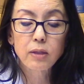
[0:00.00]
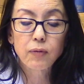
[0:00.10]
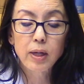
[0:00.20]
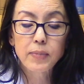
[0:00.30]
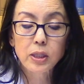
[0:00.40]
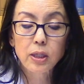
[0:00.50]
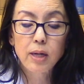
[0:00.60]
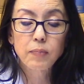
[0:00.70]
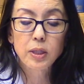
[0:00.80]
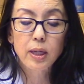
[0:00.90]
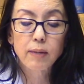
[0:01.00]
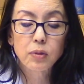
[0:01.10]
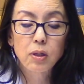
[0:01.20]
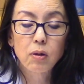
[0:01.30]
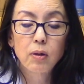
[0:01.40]
very much a numbers game.
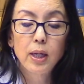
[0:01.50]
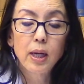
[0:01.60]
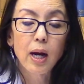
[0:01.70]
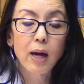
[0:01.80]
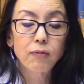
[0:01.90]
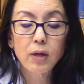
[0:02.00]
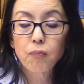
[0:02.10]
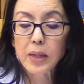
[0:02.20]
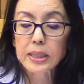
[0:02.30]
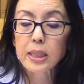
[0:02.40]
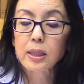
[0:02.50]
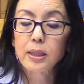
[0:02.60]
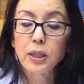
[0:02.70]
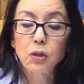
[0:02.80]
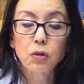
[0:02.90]
So IVF,
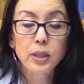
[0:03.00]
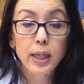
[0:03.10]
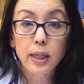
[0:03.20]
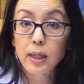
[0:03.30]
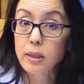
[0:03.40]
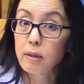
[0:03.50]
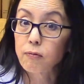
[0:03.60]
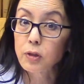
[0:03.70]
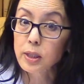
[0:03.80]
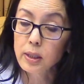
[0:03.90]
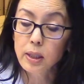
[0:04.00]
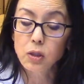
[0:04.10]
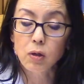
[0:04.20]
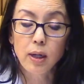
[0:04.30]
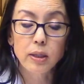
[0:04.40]
basically, you're taking some fertility
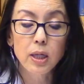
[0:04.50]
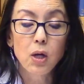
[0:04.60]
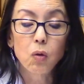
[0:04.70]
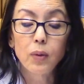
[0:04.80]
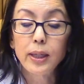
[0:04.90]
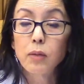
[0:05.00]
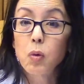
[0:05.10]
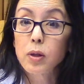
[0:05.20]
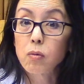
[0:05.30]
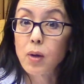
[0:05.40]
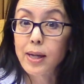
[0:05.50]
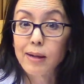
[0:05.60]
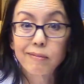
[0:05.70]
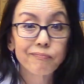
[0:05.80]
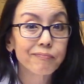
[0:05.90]
drugs. We need more than one
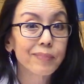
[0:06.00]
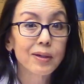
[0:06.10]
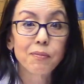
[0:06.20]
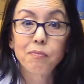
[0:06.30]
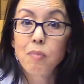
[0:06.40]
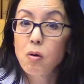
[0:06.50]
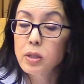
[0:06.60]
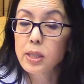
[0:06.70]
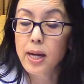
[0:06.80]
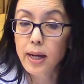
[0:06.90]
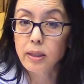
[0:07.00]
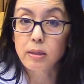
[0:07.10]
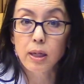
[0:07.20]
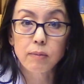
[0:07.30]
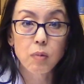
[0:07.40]
egg. Most eggs
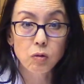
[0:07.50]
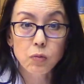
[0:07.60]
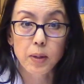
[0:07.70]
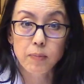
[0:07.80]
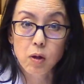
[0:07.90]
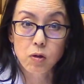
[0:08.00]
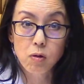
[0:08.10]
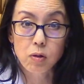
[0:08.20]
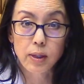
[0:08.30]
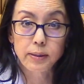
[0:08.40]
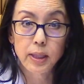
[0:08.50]
and most sperm are no good.